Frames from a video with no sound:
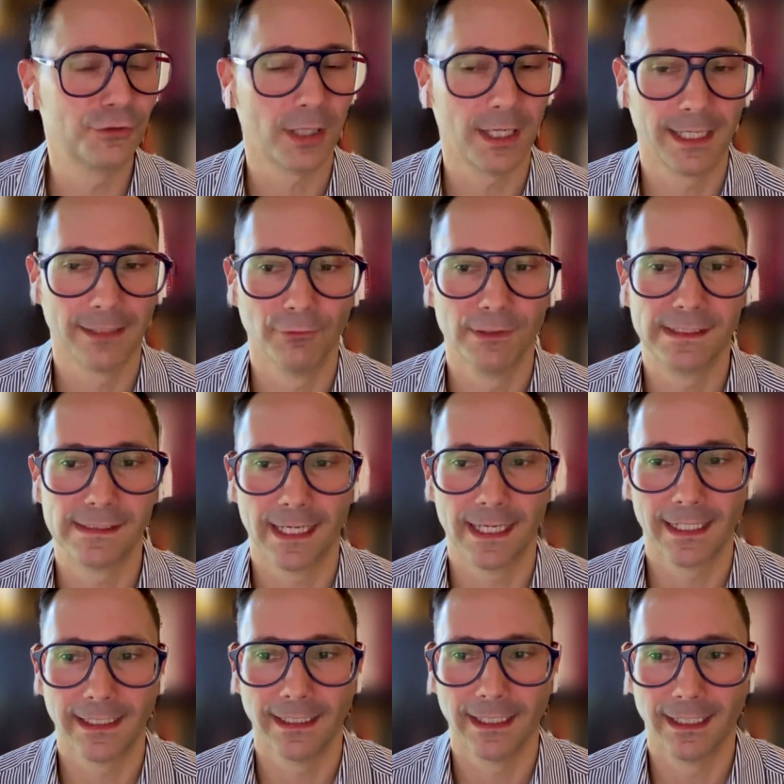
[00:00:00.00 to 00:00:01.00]
I would
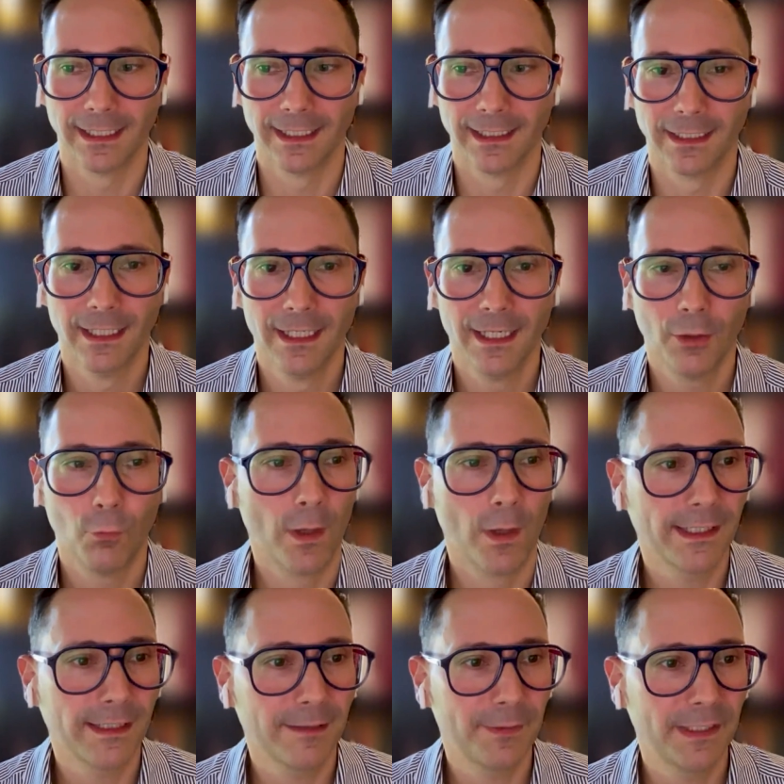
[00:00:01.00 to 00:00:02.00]
say one
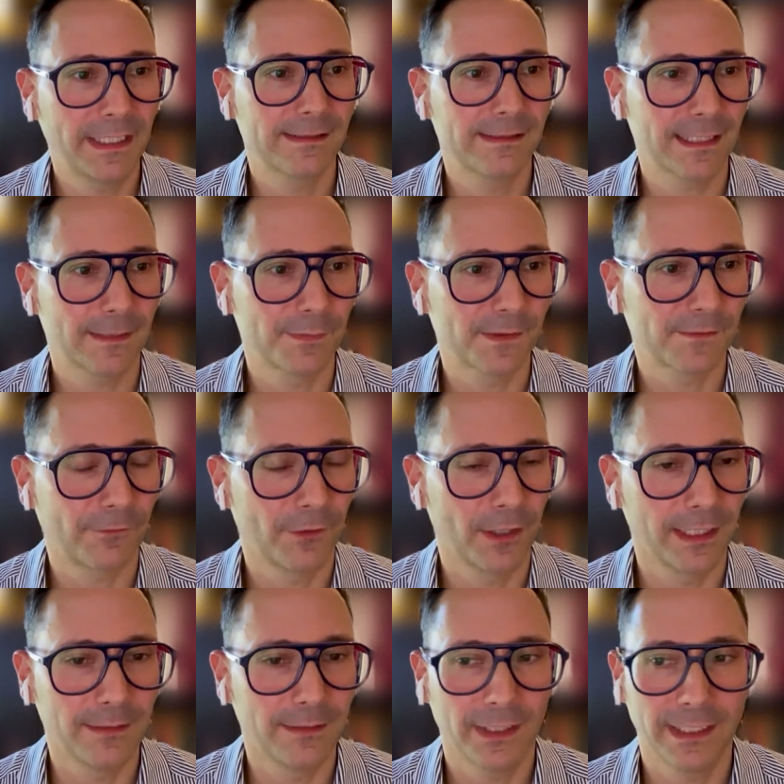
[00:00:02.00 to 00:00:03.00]
of the biggest tips for
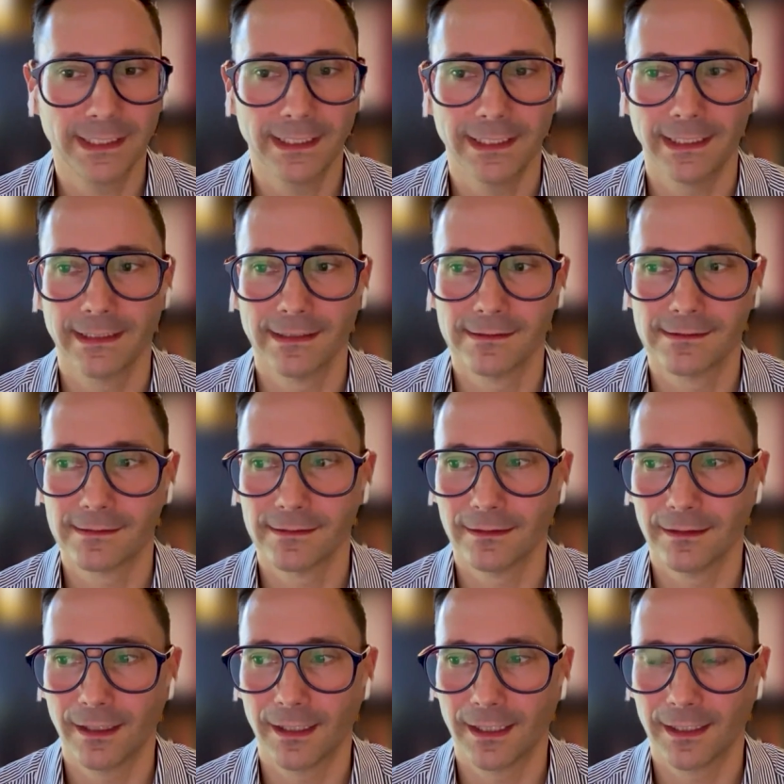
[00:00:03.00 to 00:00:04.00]
anybody is
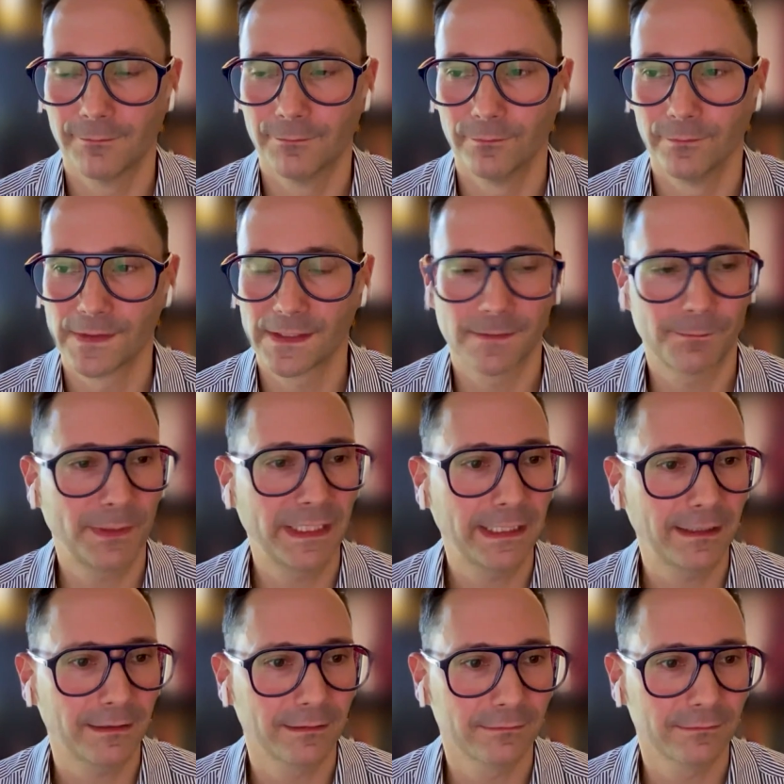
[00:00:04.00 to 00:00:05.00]
speak
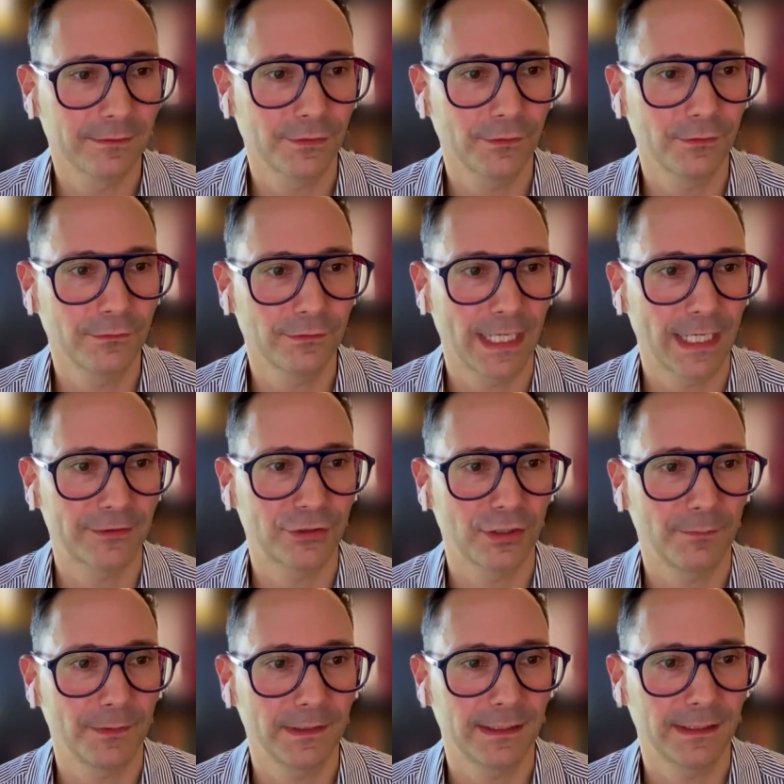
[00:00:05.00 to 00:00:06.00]
to
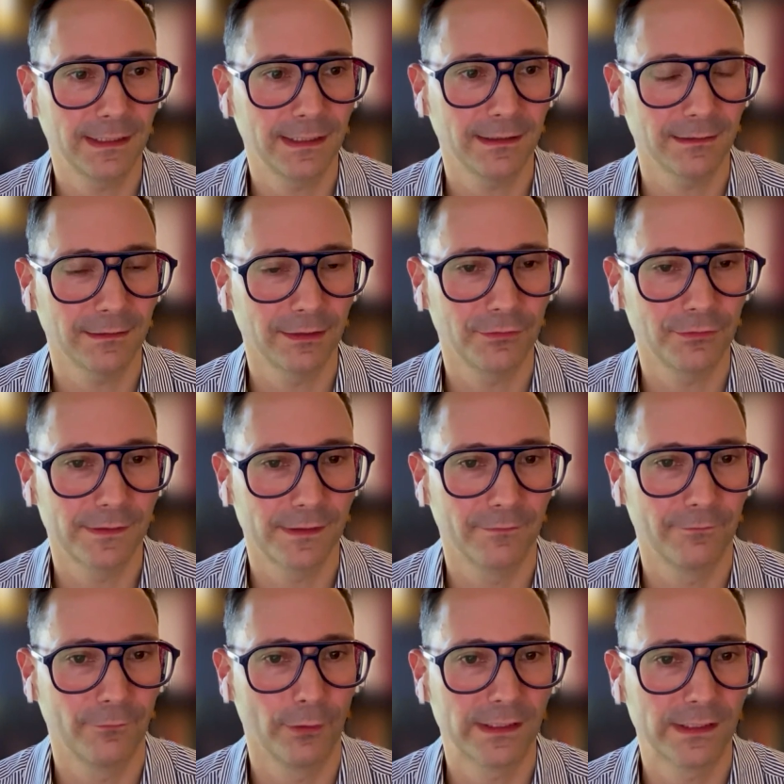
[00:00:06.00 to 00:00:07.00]
ChatGPT, use the
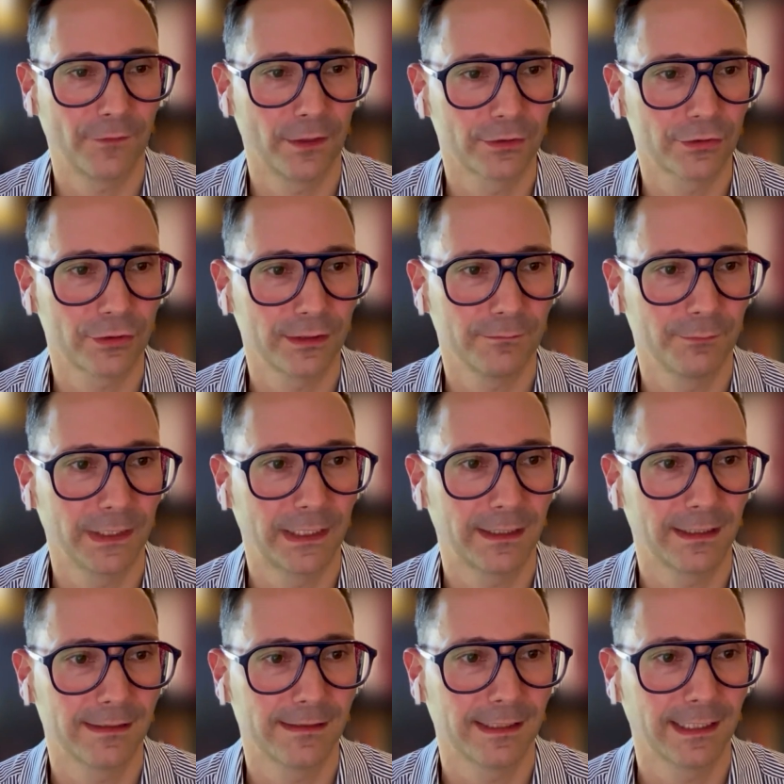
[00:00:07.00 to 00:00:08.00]
voice function
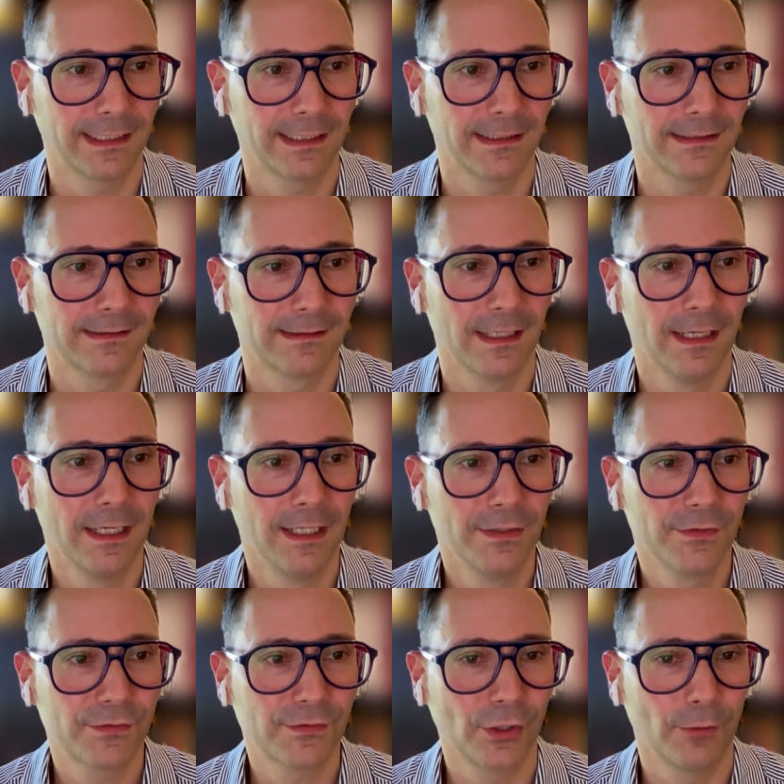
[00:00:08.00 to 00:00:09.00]
because it is
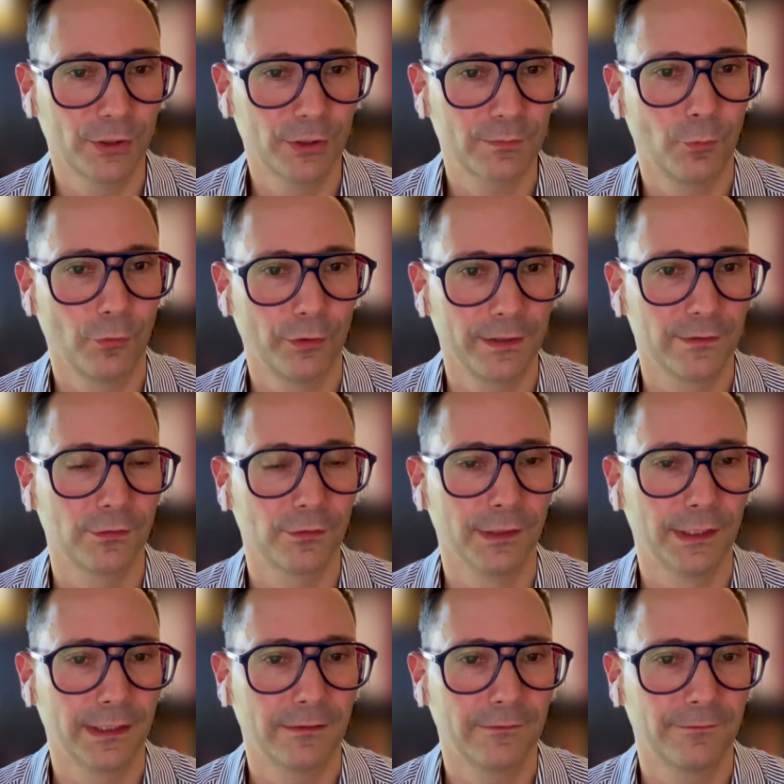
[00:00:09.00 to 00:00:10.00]
so much more
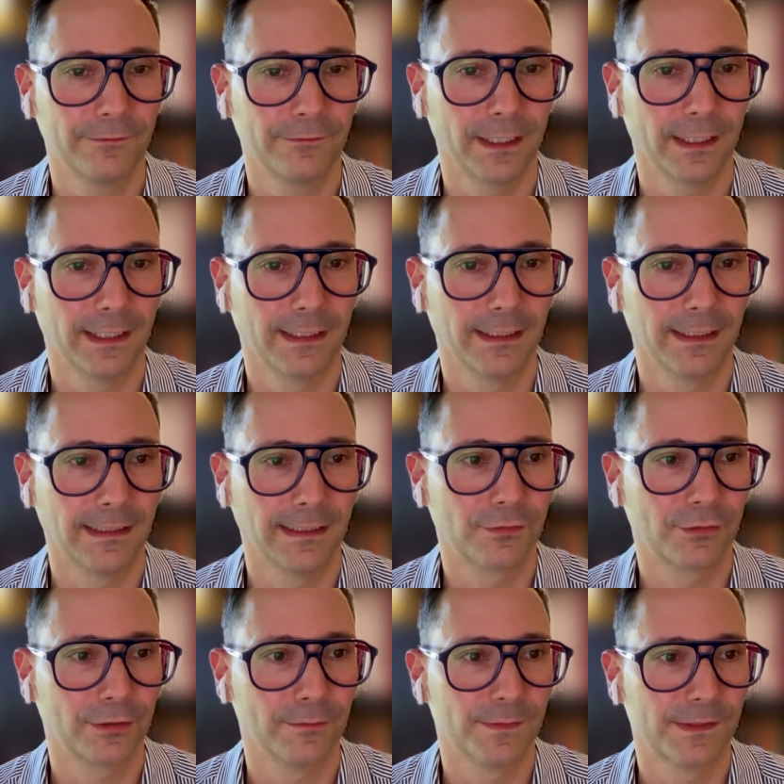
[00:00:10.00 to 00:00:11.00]
intuitive in
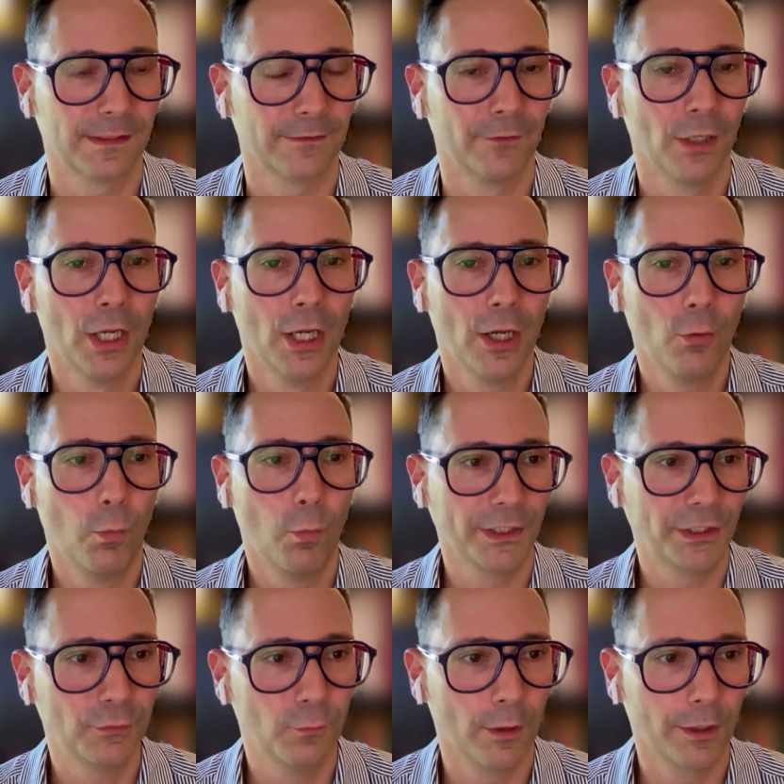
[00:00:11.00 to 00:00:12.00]
terms of what
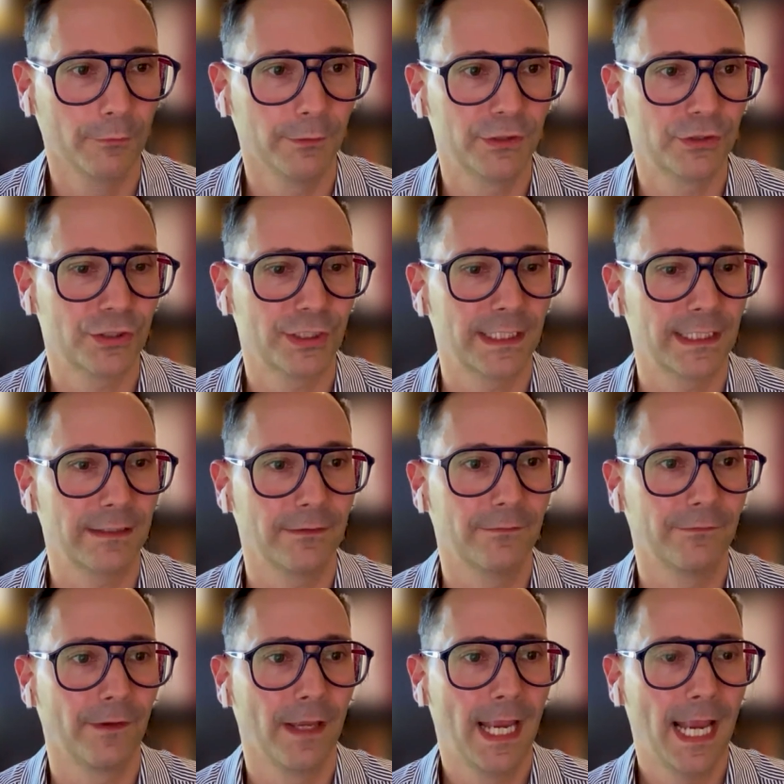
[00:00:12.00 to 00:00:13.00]
you want to achieve,
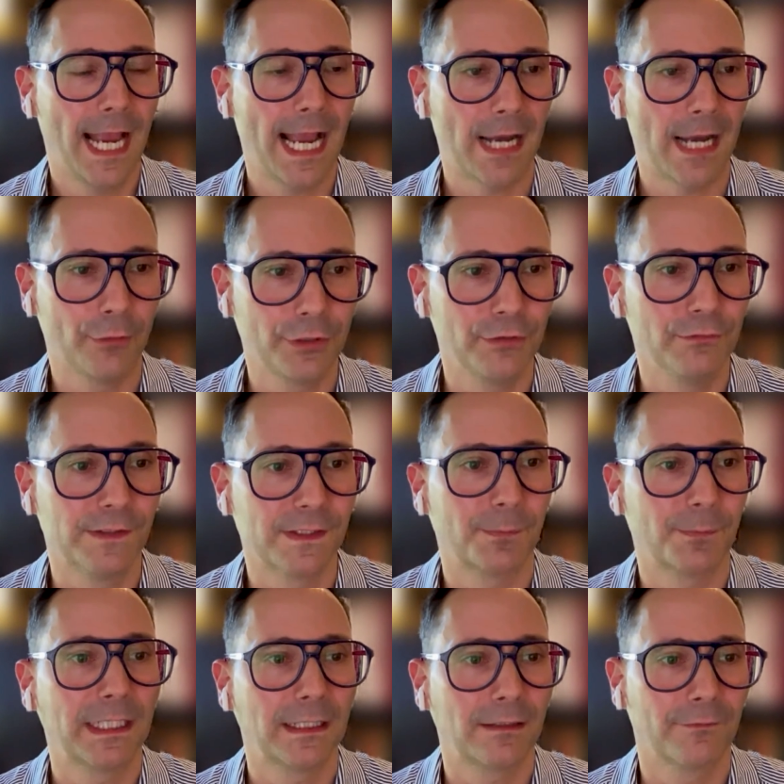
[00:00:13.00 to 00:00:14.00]
how you
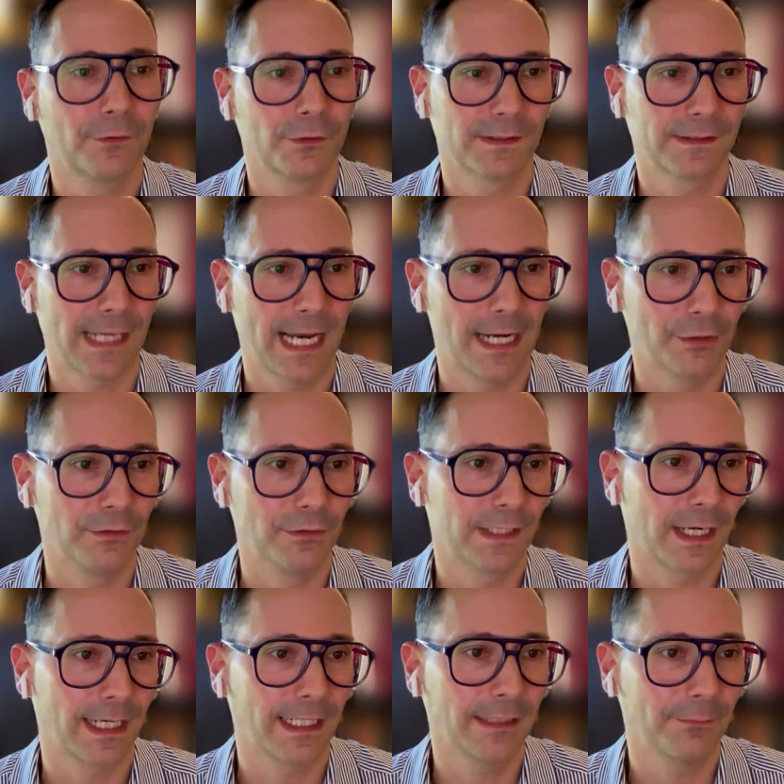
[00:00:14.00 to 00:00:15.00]
speak versus how you
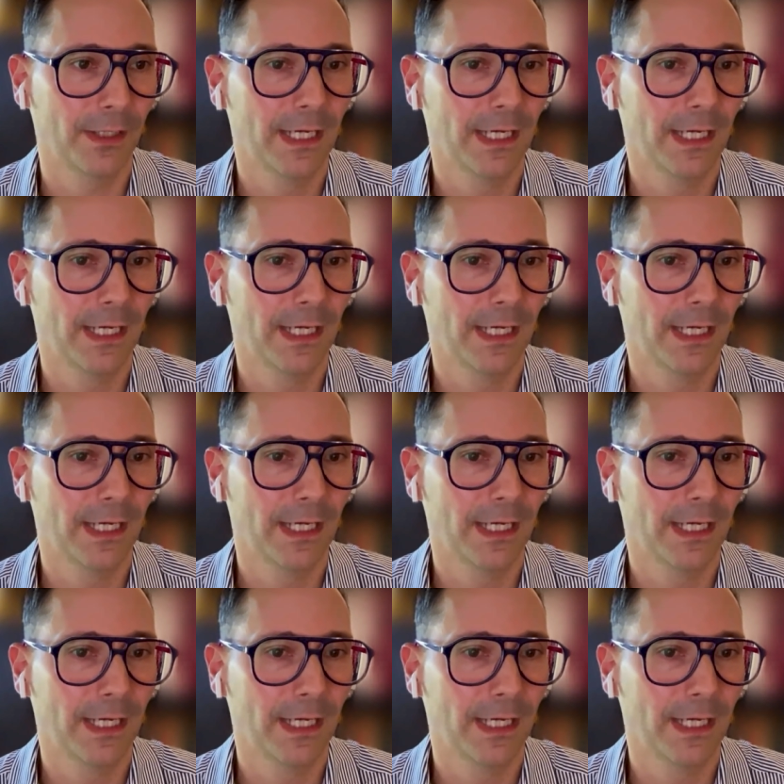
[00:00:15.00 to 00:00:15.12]
type.